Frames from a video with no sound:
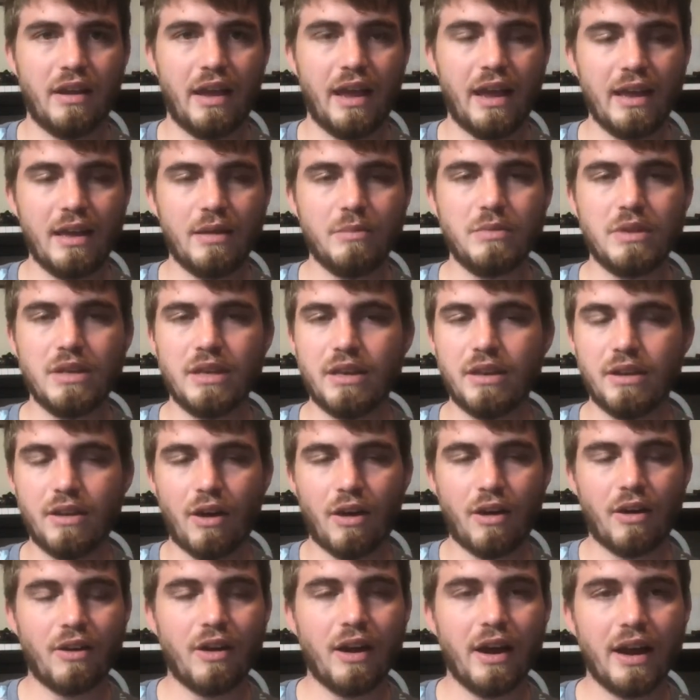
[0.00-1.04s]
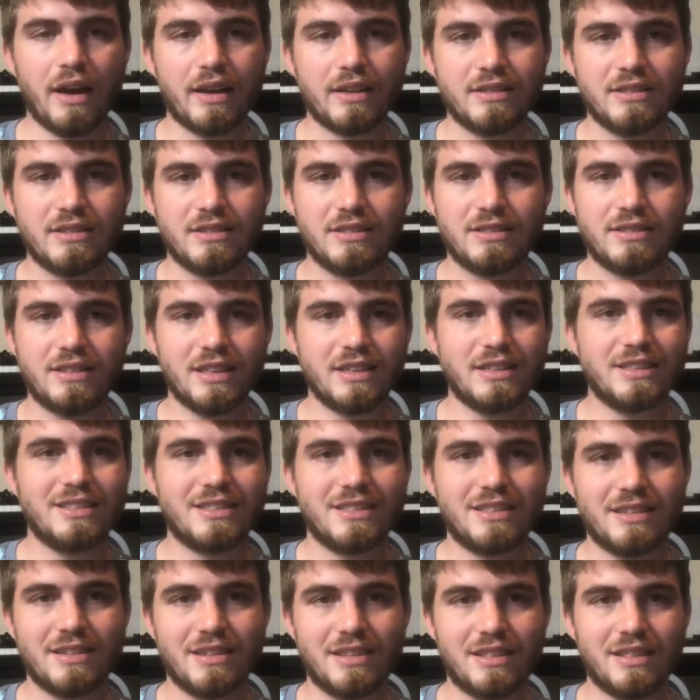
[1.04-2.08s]
AMD RX
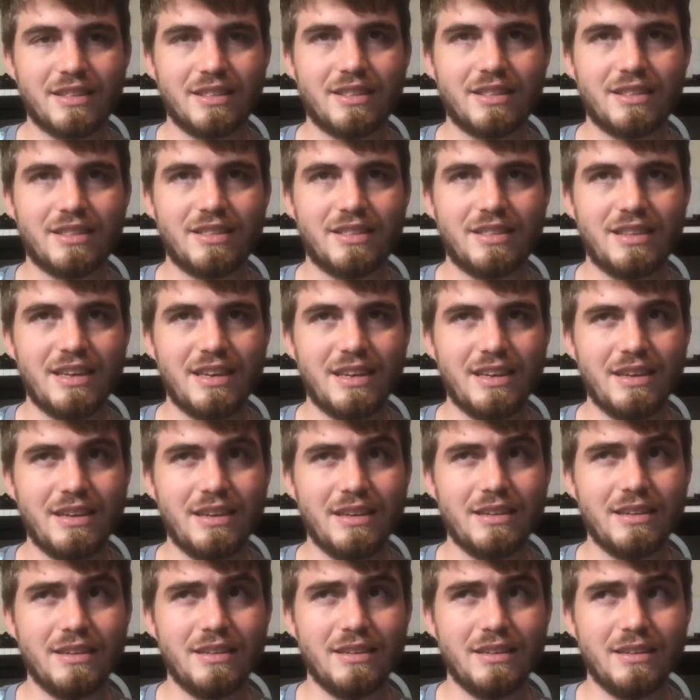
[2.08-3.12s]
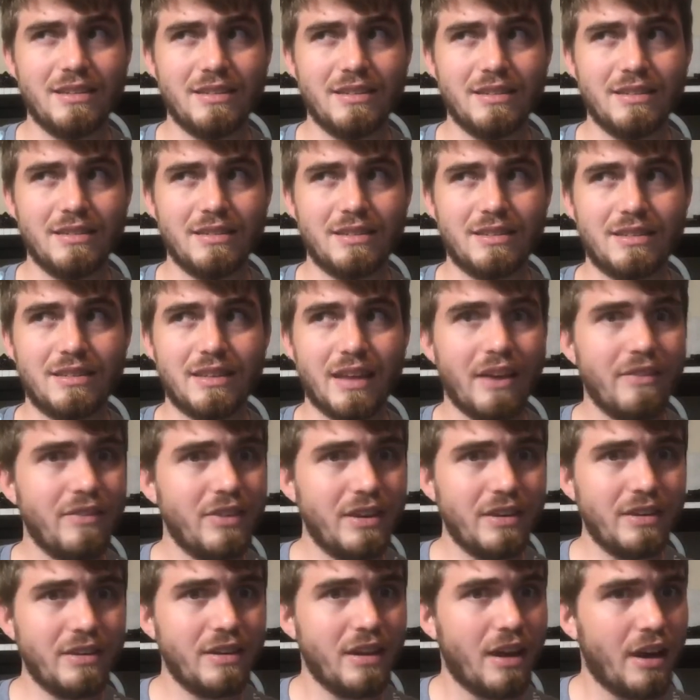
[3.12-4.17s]

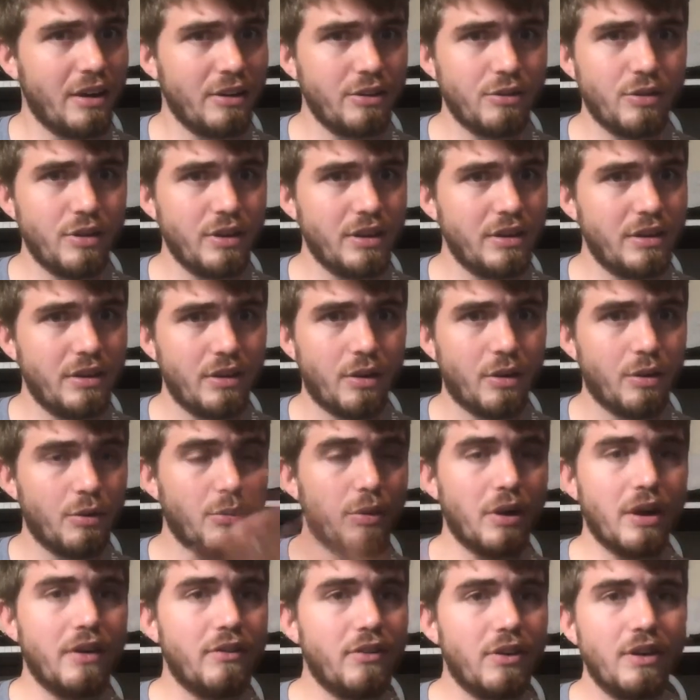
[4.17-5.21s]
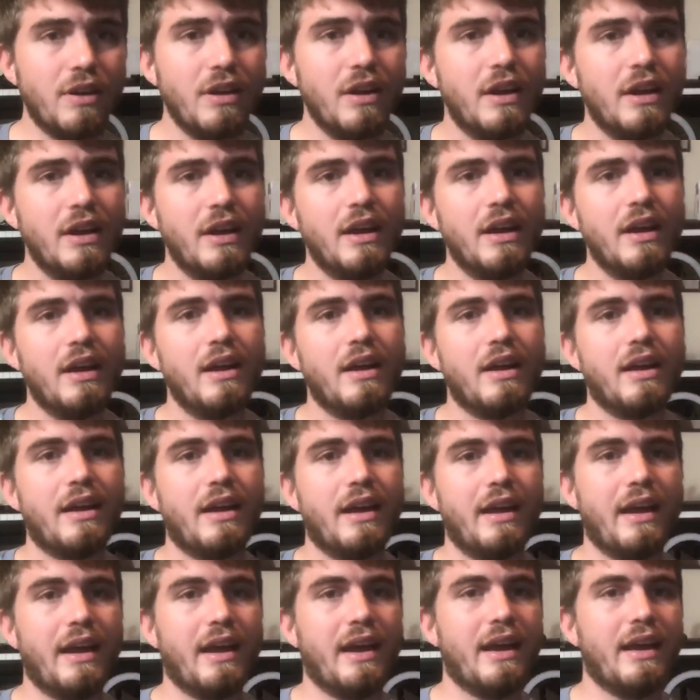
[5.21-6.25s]
6700 or whatever,
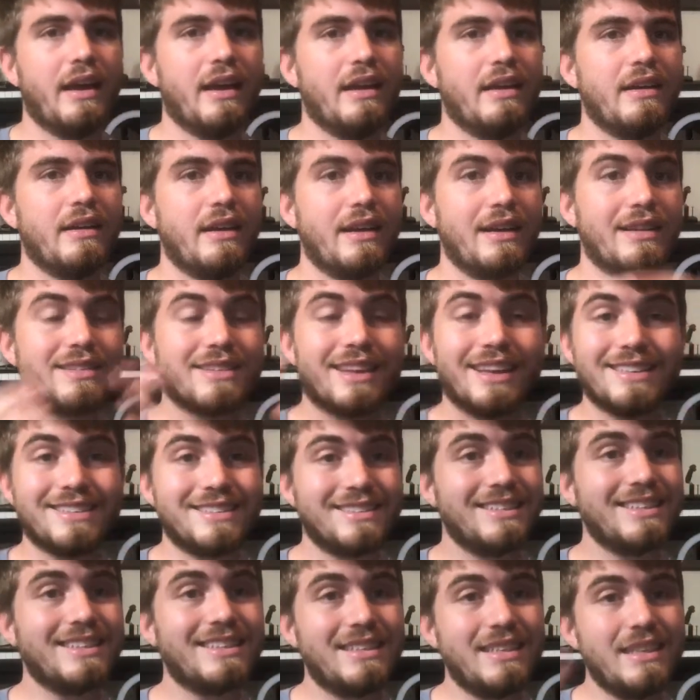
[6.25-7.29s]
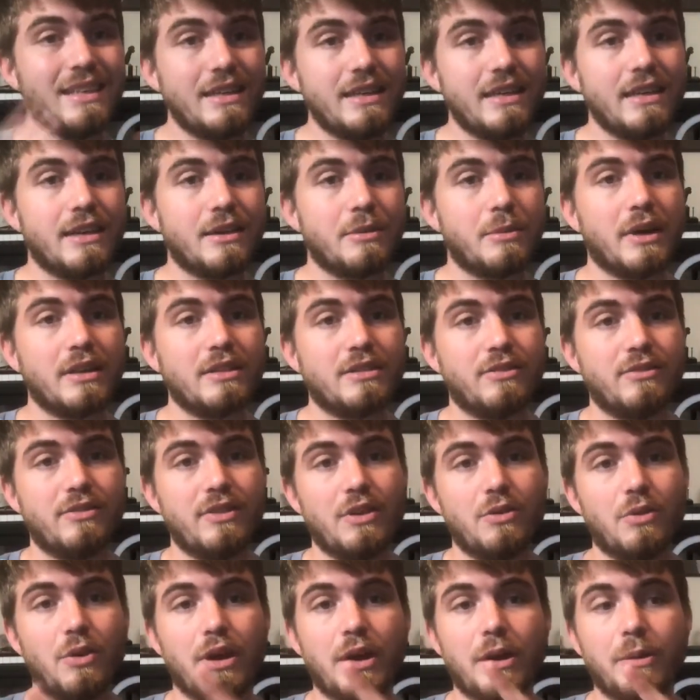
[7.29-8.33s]
and it's got 16 gigabytes of
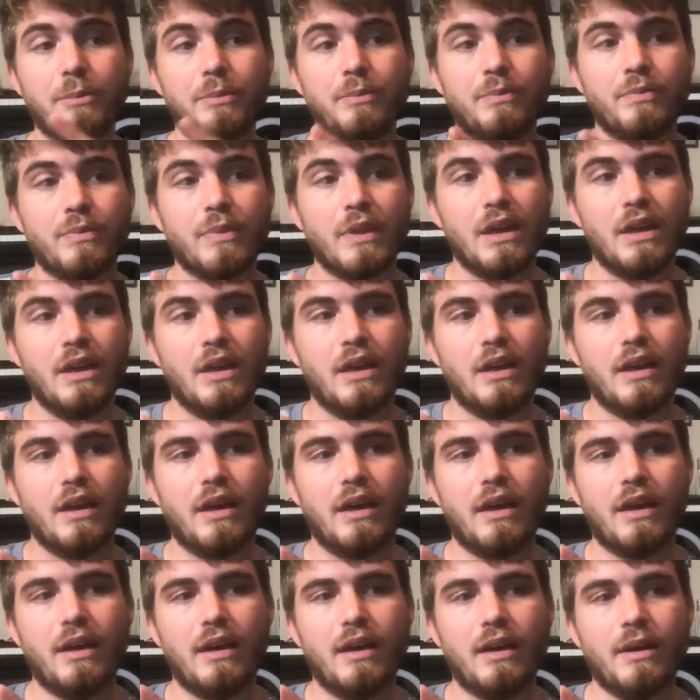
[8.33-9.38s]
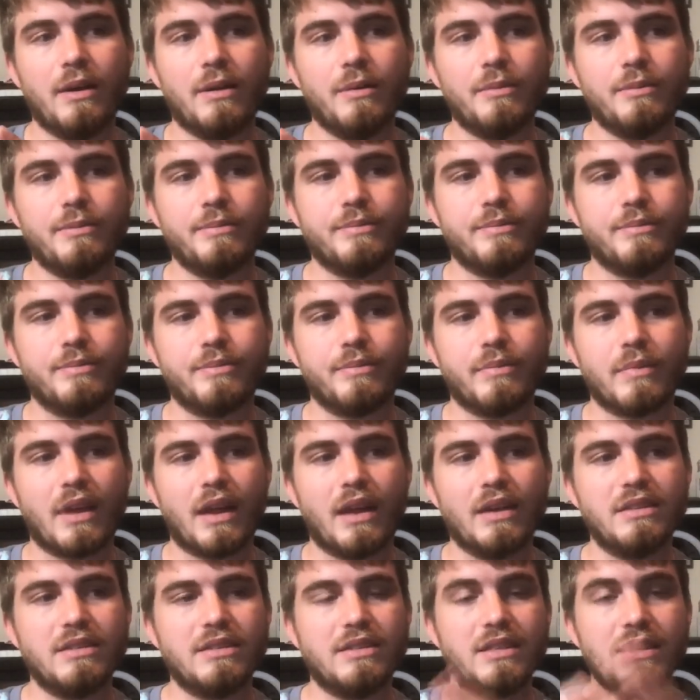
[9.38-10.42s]
VRAM. I
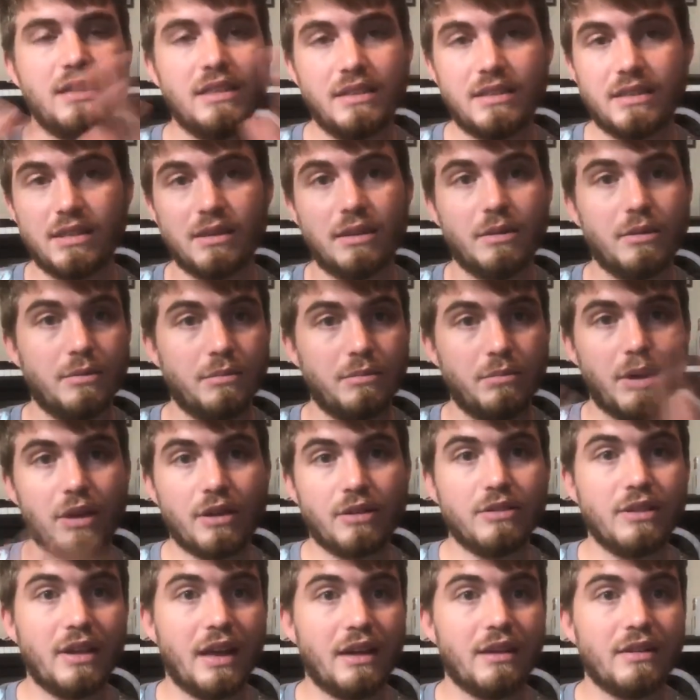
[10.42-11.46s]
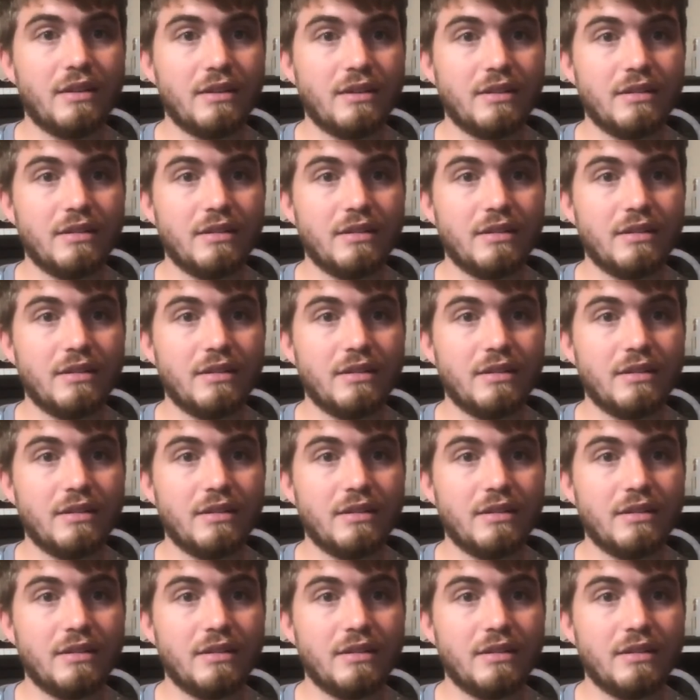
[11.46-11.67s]
just need to buckle down